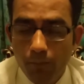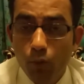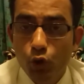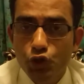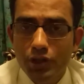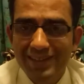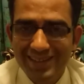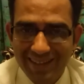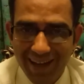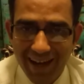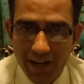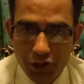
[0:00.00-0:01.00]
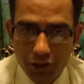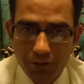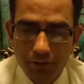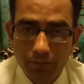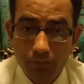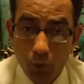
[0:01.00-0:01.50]
Mostly starch.
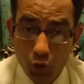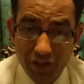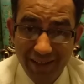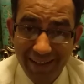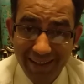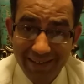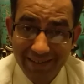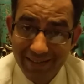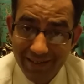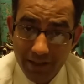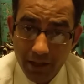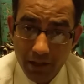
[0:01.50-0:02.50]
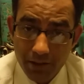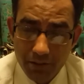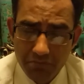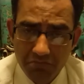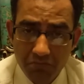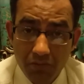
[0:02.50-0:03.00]
Mostly starch.
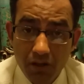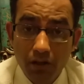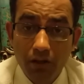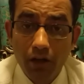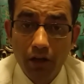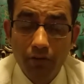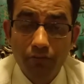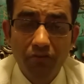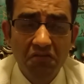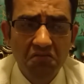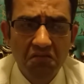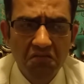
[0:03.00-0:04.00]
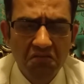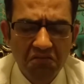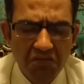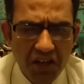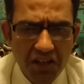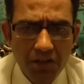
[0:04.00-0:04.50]
Kind of
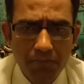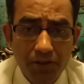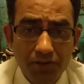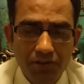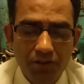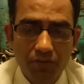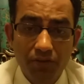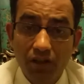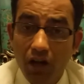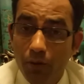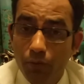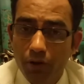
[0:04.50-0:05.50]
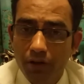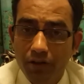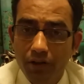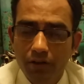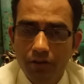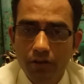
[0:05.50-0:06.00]
90% of the
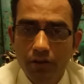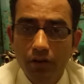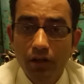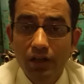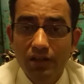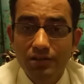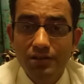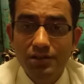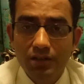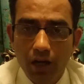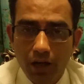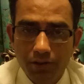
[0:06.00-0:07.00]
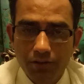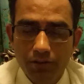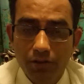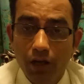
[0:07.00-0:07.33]
carbohydrate is starch.